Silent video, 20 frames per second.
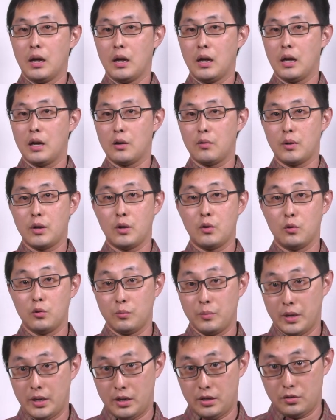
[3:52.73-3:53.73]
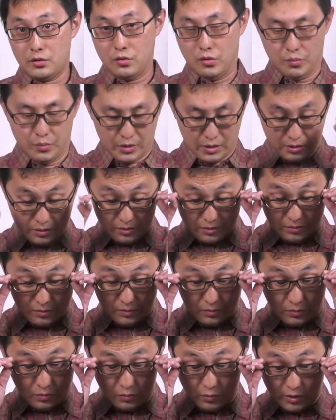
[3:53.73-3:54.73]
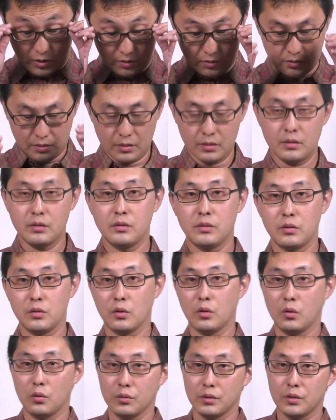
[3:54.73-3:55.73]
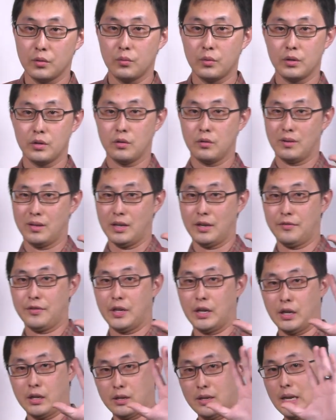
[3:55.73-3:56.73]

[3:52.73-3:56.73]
How do I hold my instrument? Well, you hold it with your left hand.